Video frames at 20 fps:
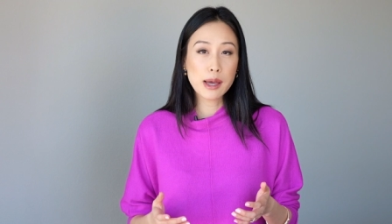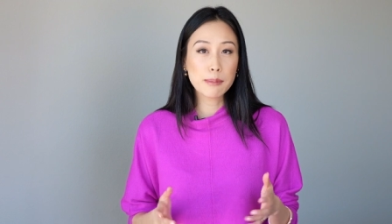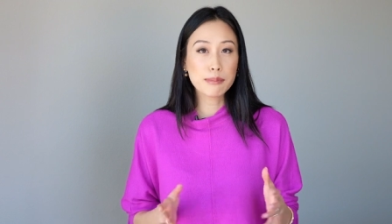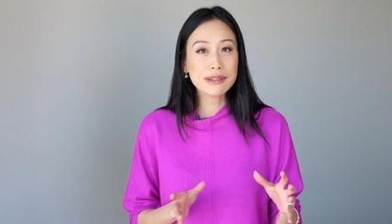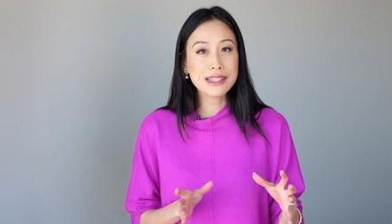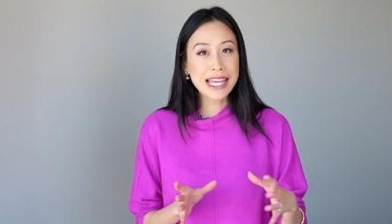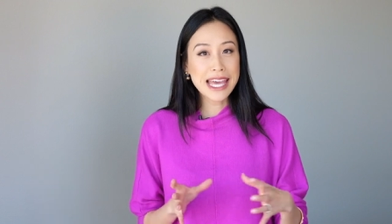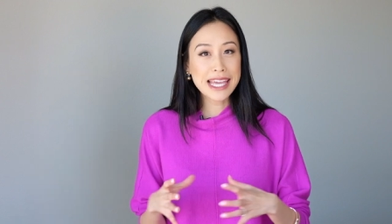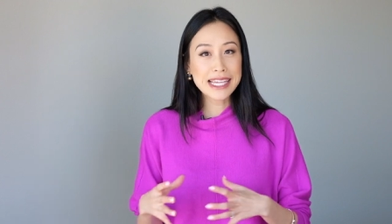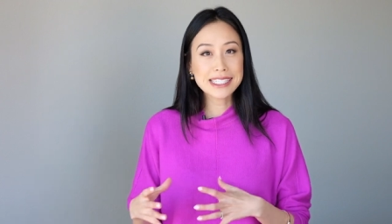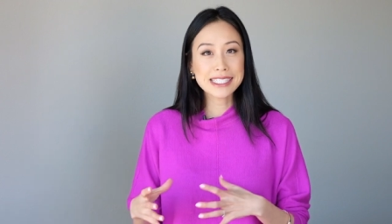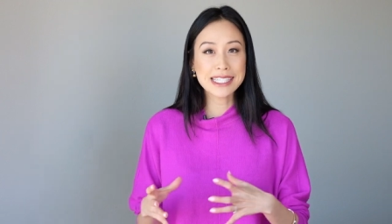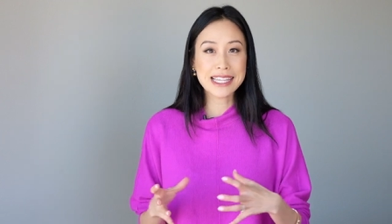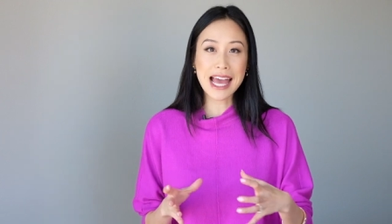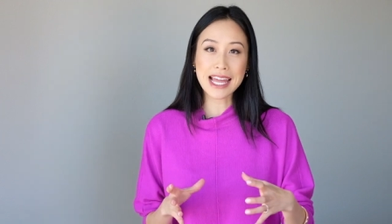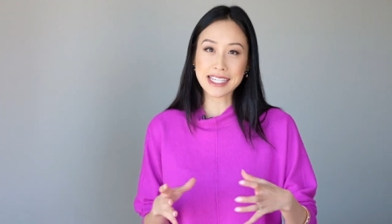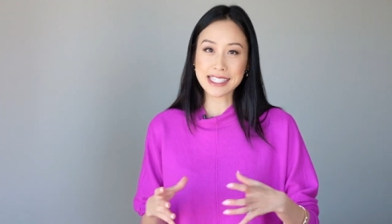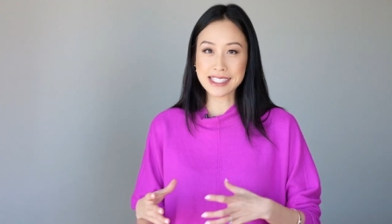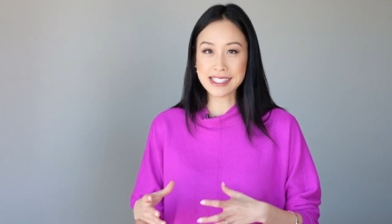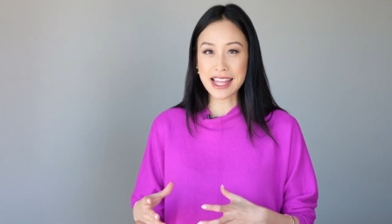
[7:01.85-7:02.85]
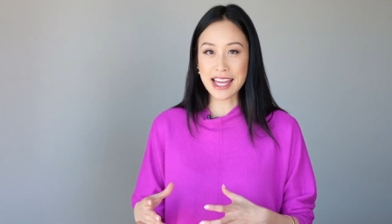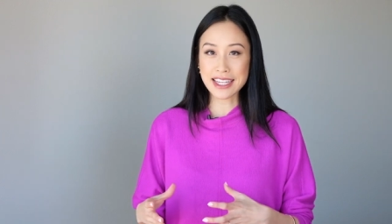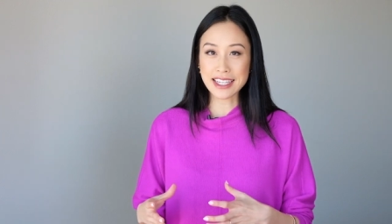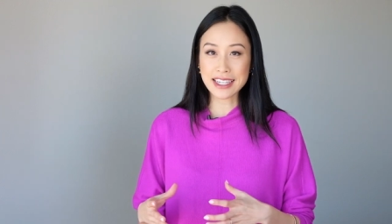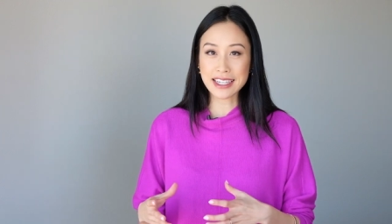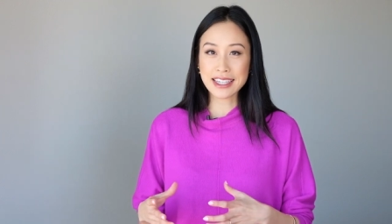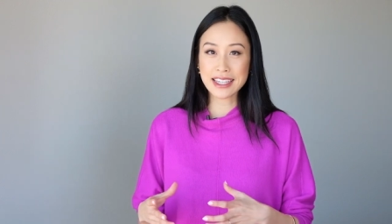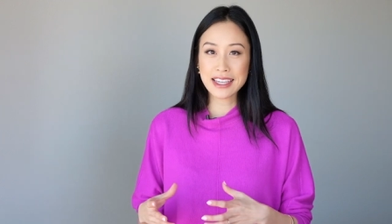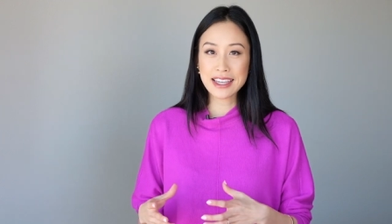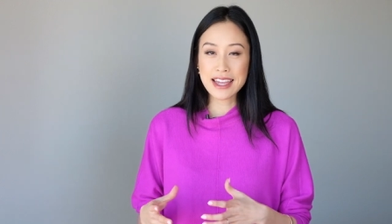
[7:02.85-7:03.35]
play to that
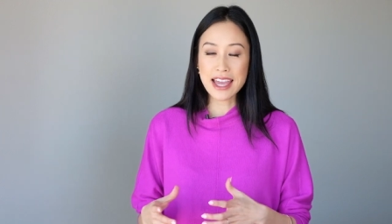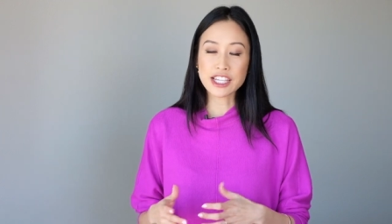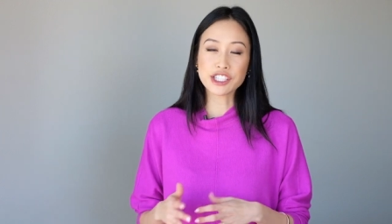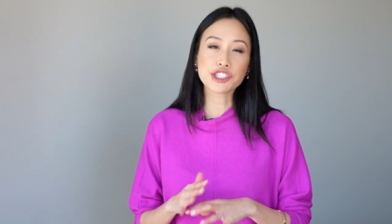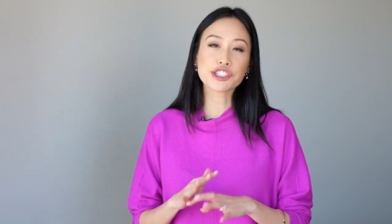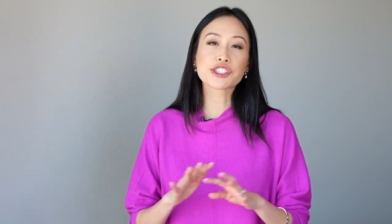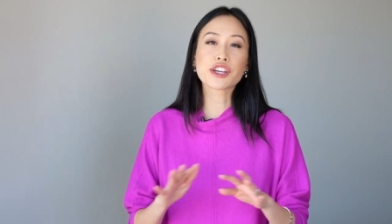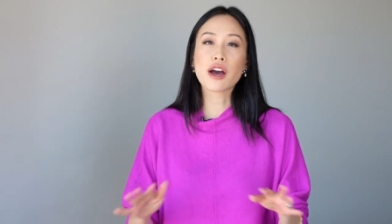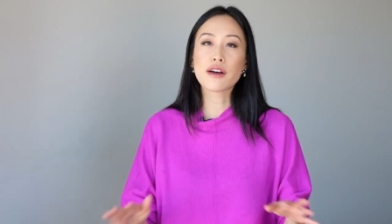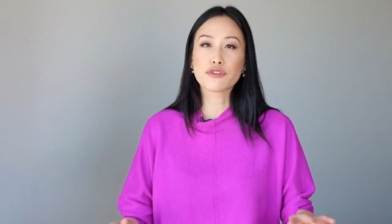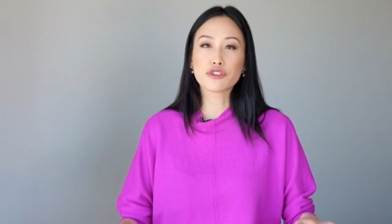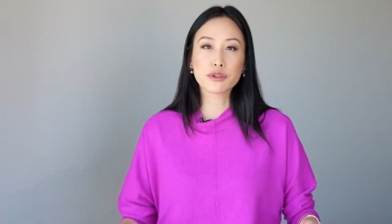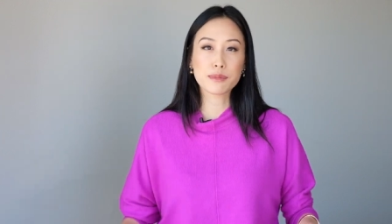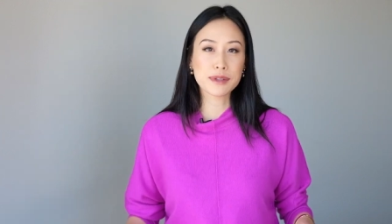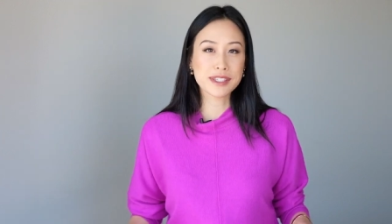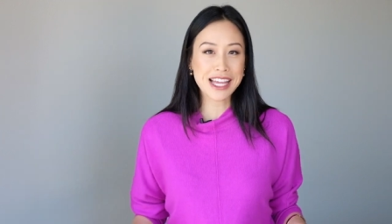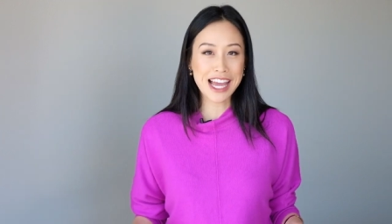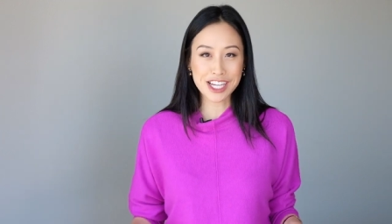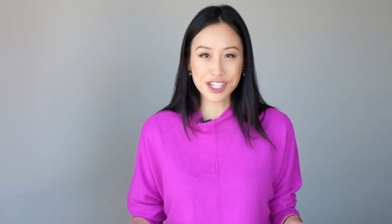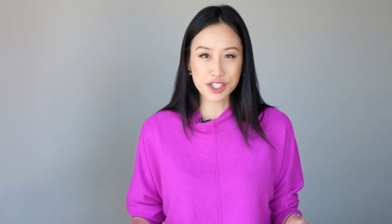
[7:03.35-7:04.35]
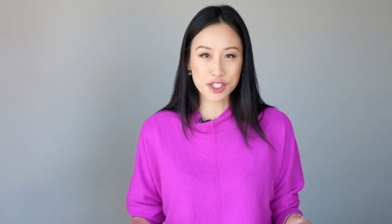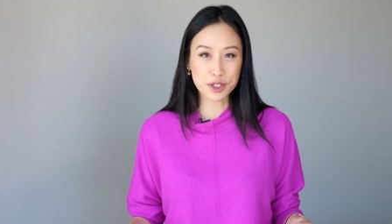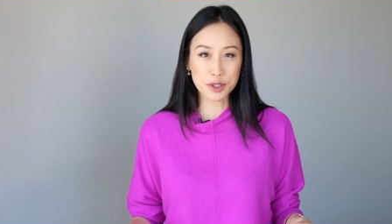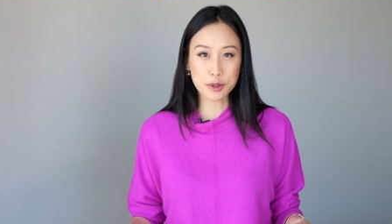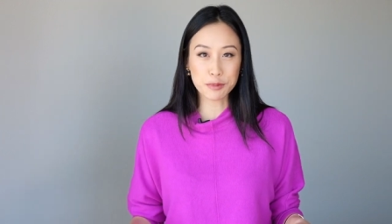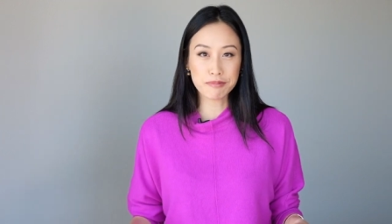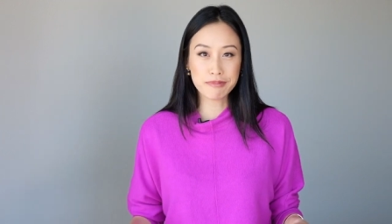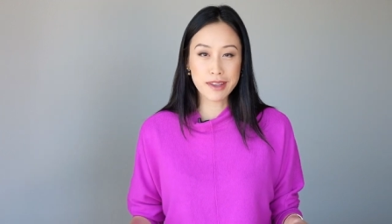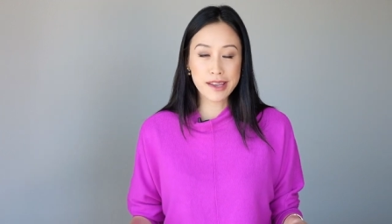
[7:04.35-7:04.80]
aesthetic and just cover up the tattoo.